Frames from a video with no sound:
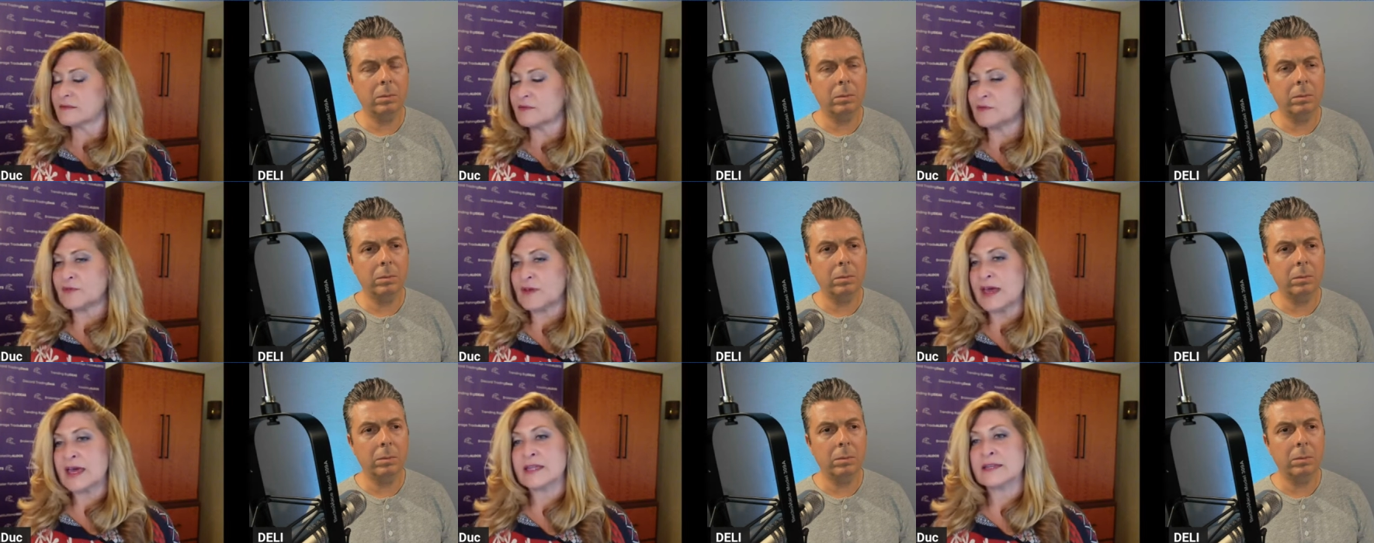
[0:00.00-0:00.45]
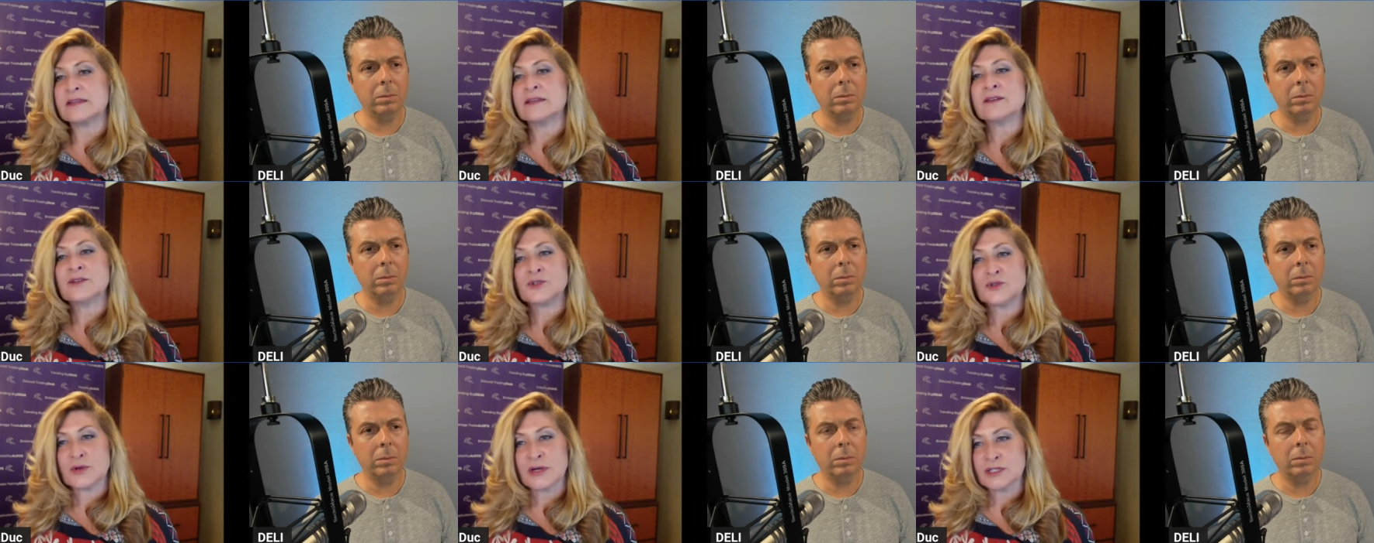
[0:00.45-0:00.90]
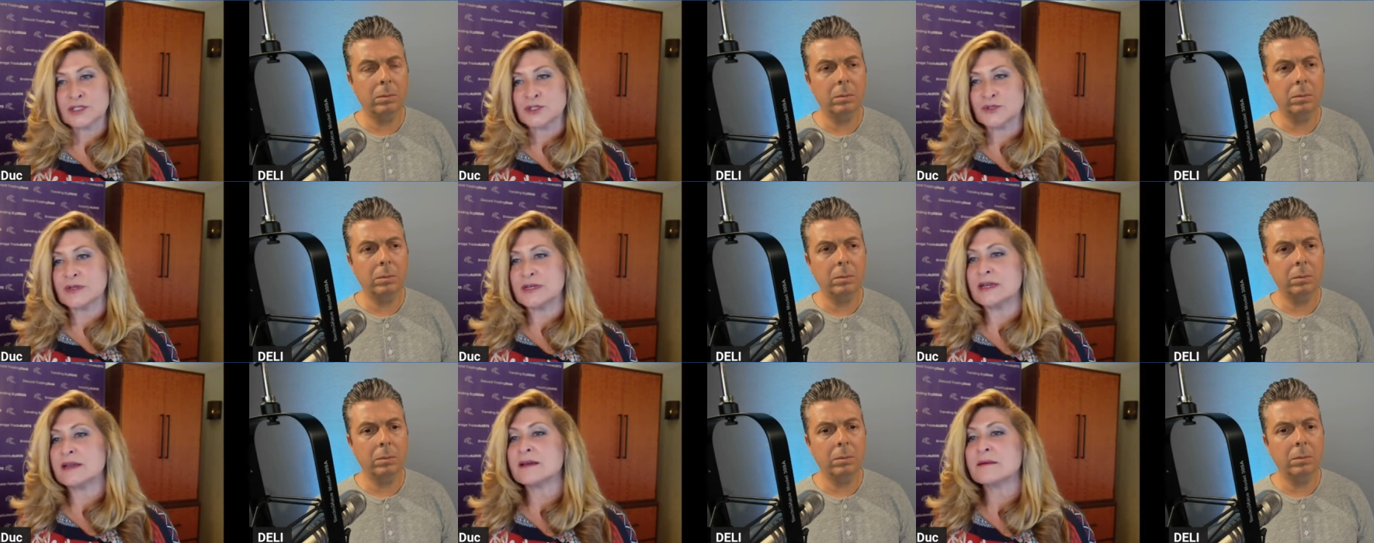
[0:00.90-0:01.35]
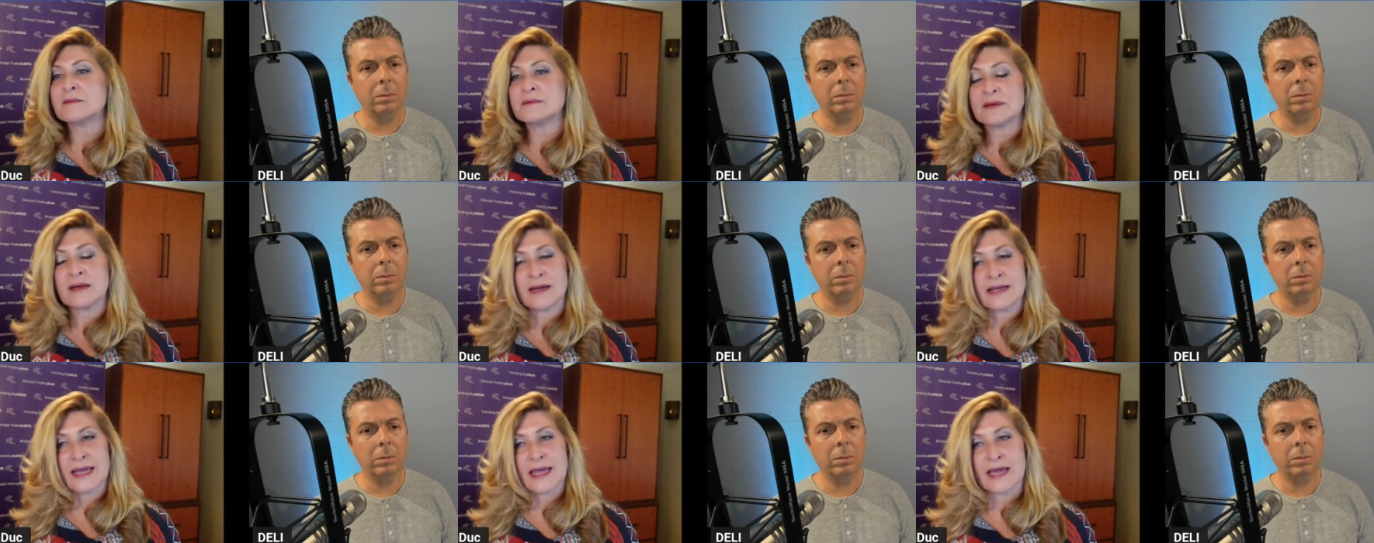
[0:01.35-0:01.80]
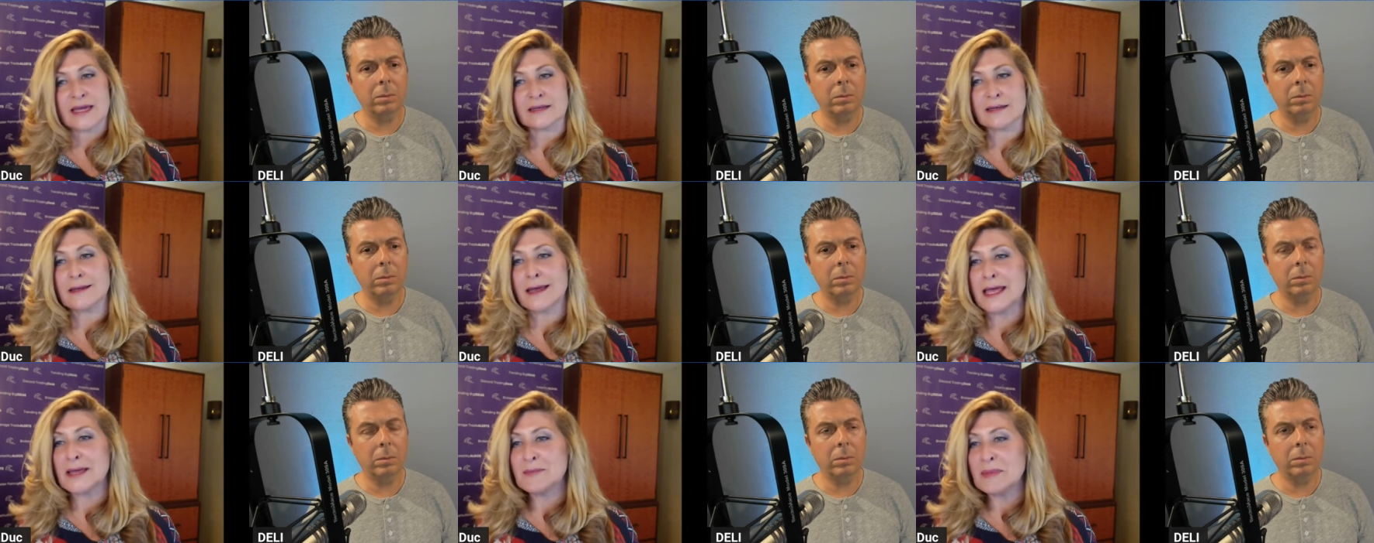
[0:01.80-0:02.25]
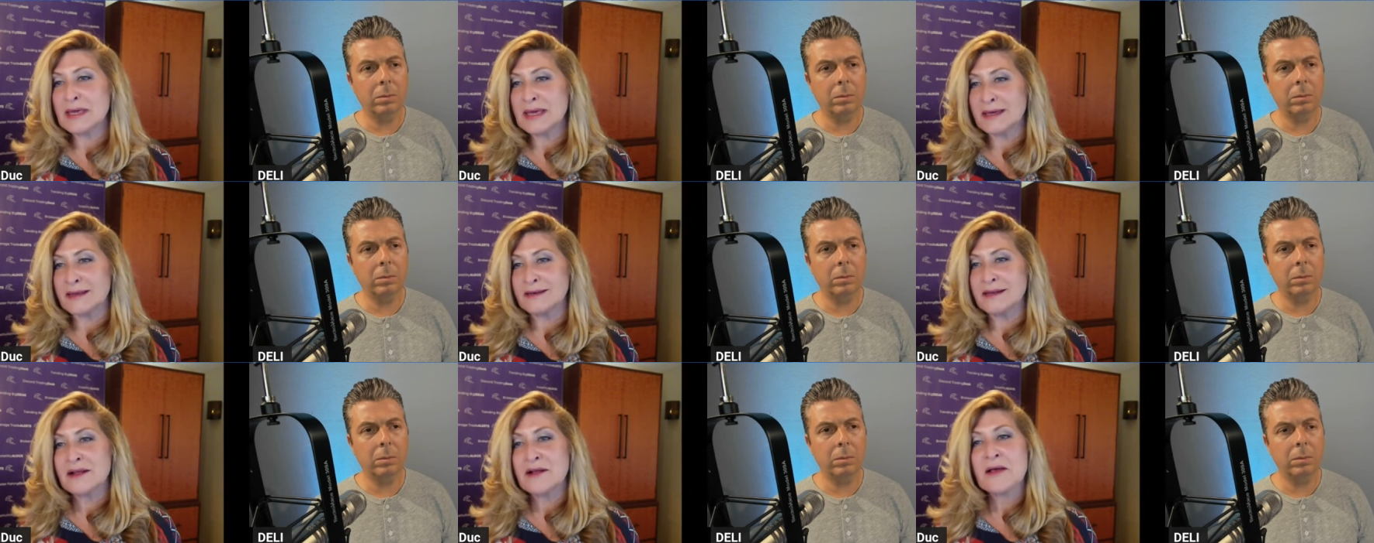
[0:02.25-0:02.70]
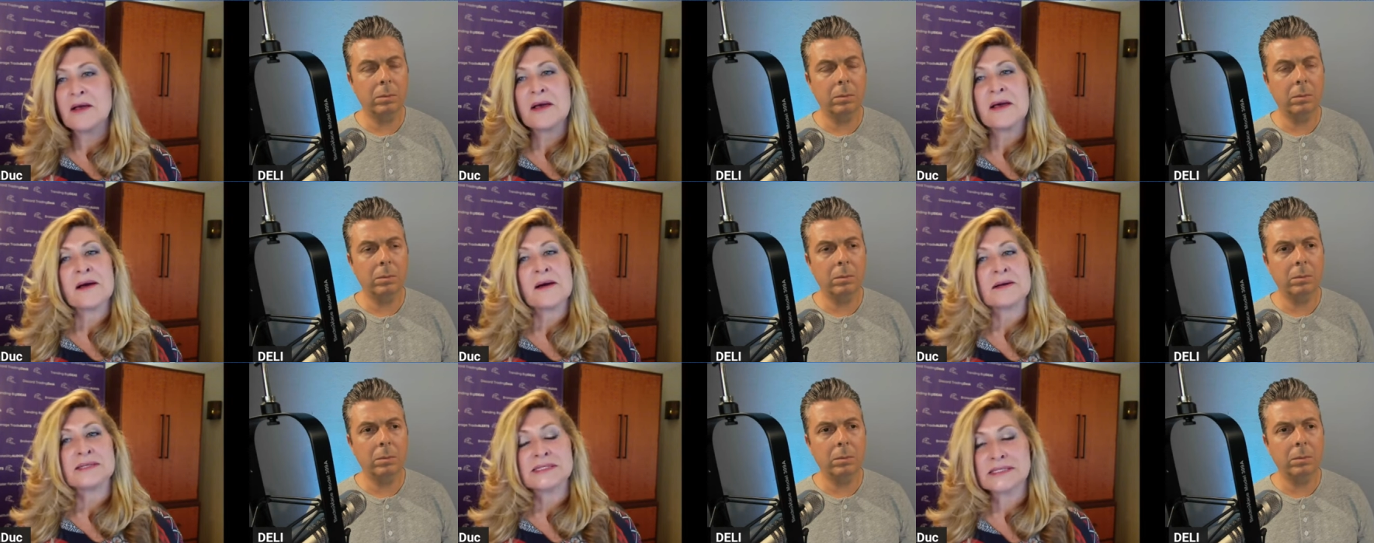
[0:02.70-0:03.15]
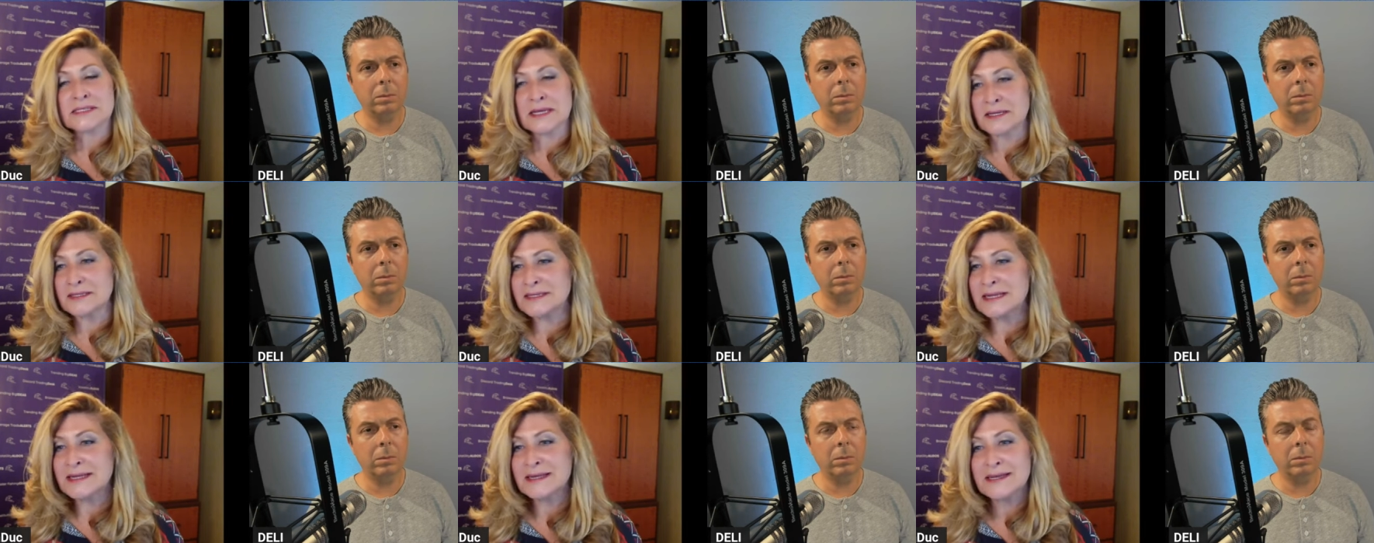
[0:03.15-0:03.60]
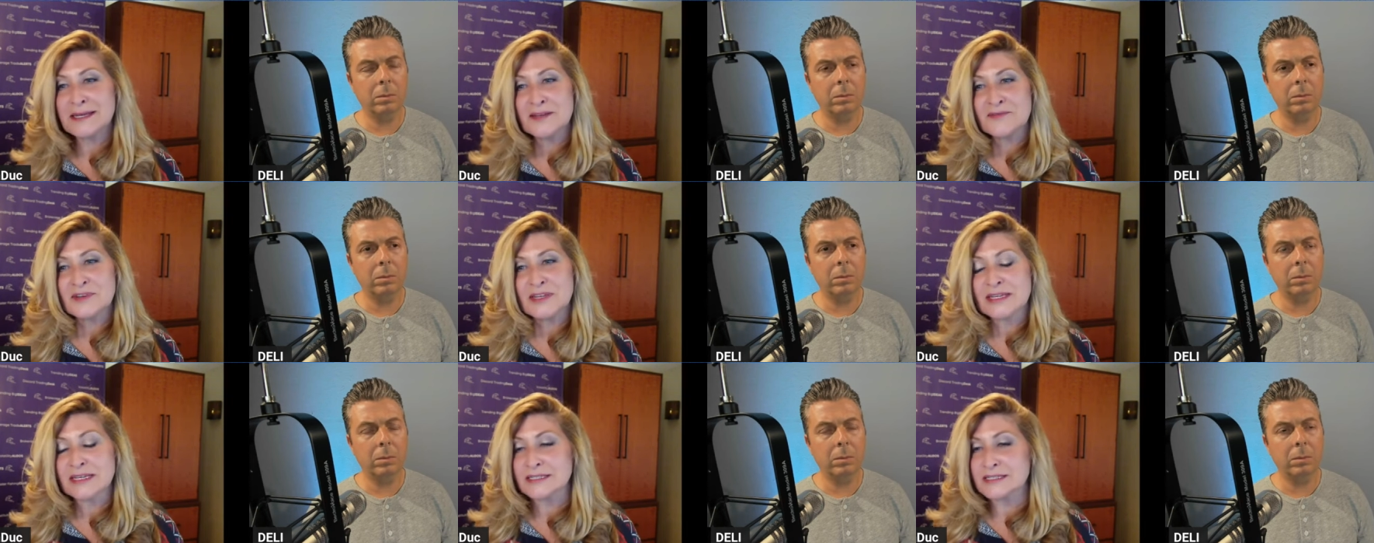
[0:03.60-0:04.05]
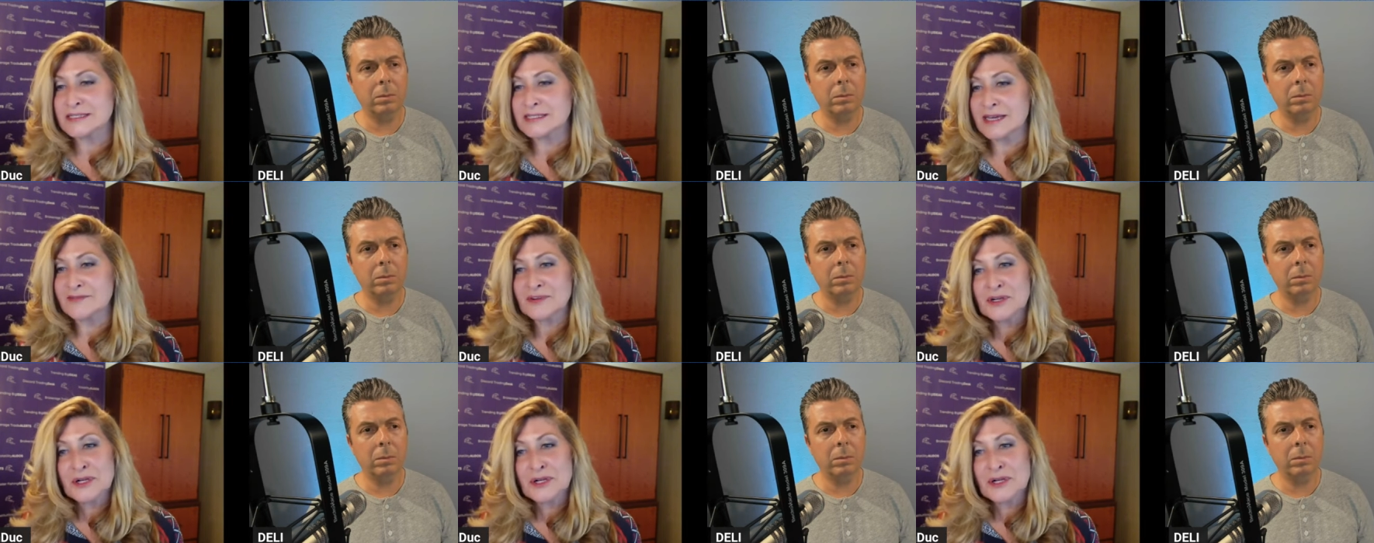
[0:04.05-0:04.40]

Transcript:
Speaker 1: Fed, Treasury again came in Sunday evening at seven